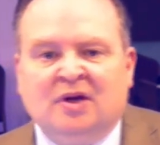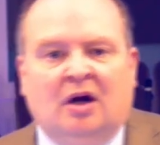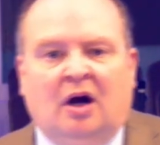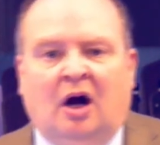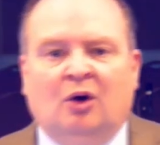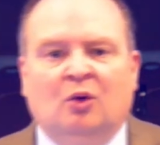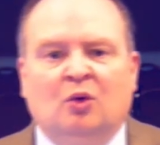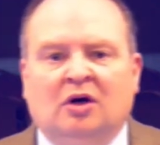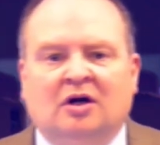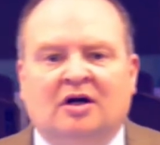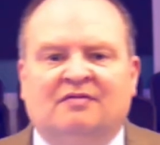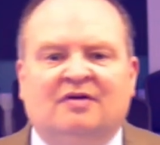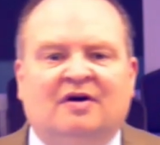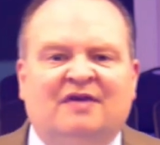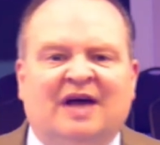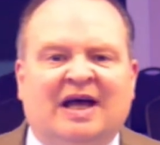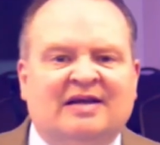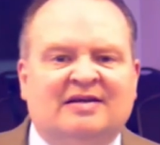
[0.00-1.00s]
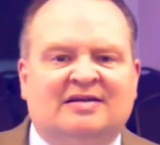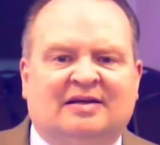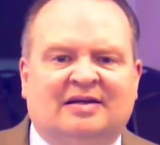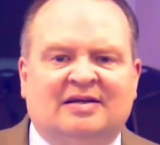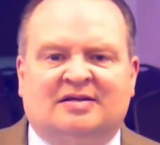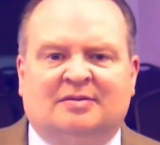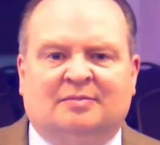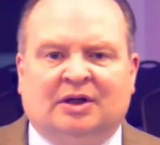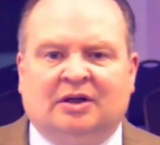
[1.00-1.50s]
Our work of
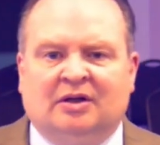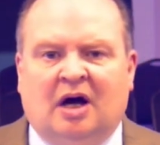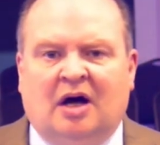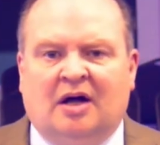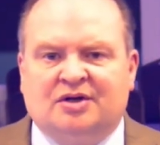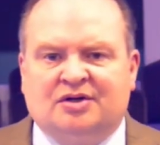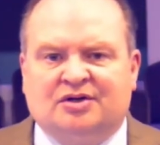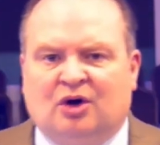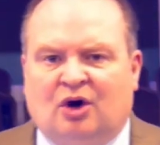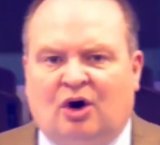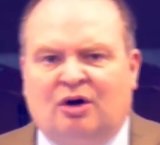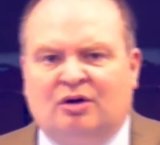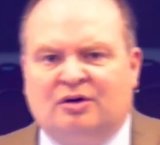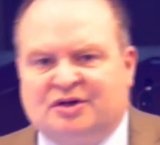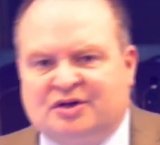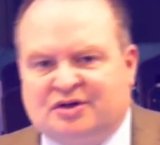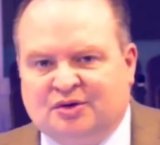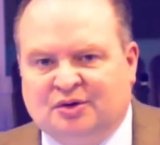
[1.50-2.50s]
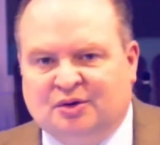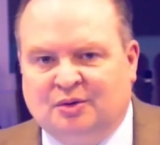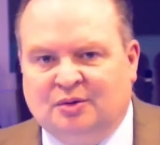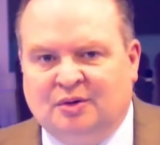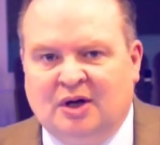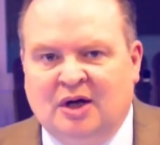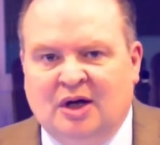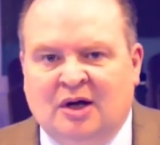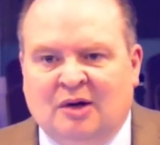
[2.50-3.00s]
evangelism that God has called us to,
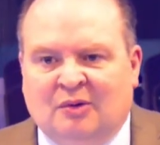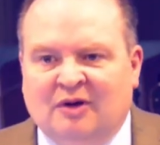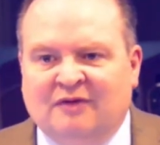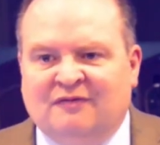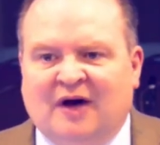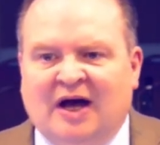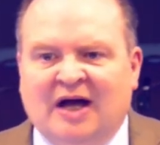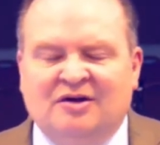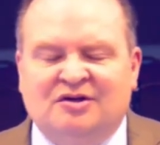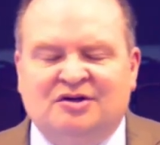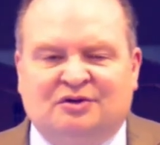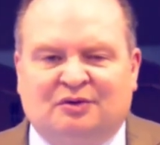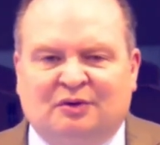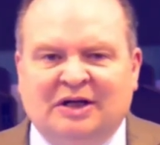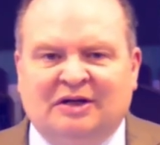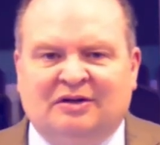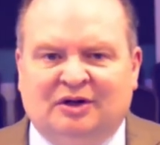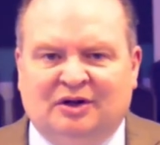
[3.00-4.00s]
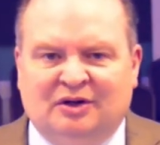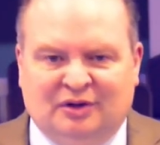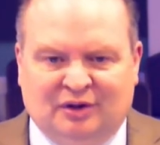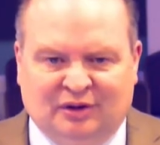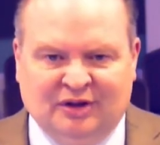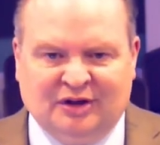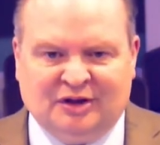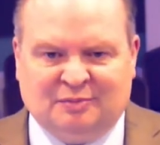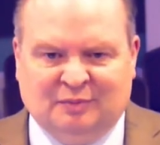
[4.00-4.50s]
we find strength and
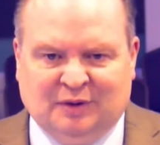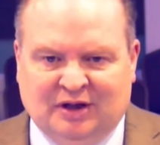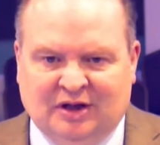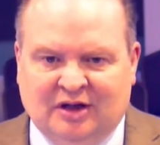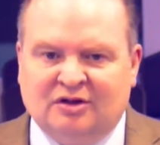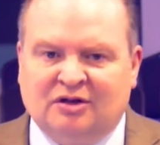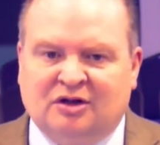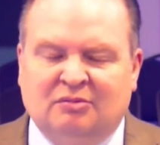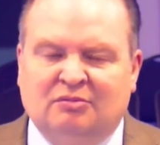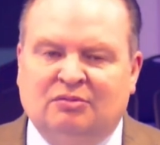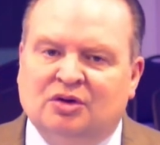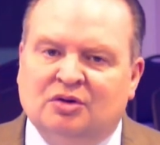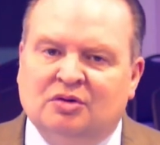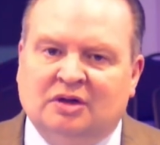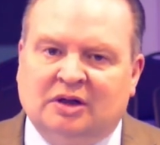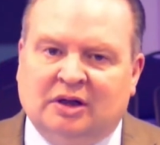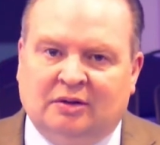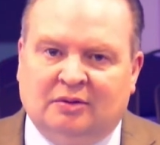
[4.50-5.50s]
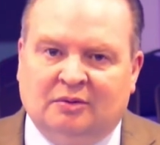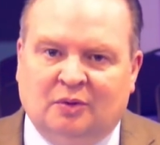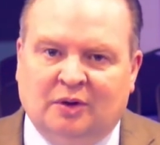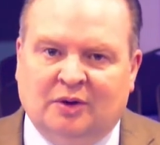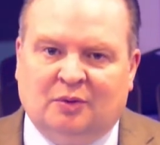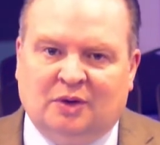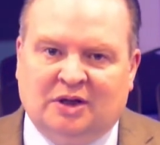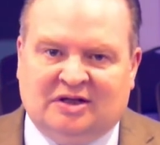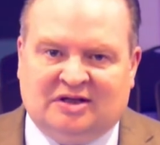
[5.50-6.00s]
nourishment in communion
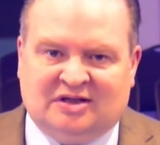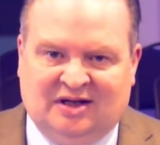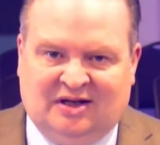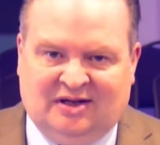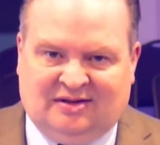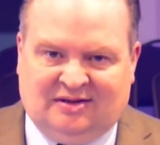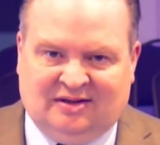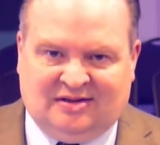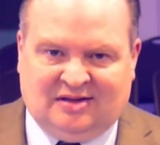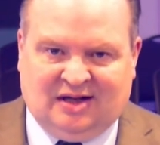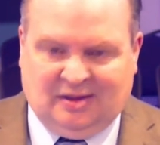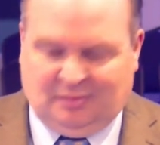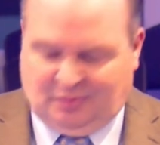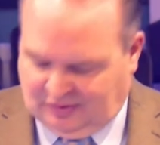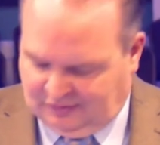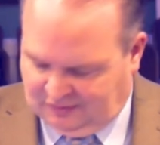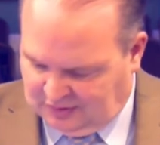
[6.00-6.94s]
when we sit at the table of